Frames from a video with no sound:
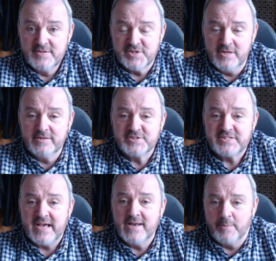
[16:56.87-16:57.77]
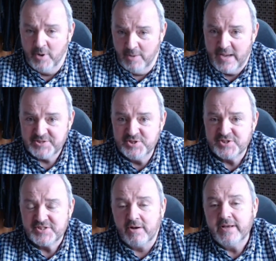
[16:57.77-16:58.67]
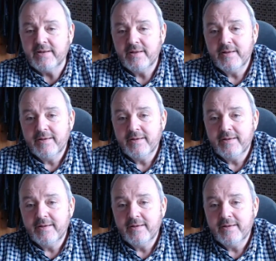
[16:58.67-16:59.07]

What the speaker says: so you could stand up on the passenger side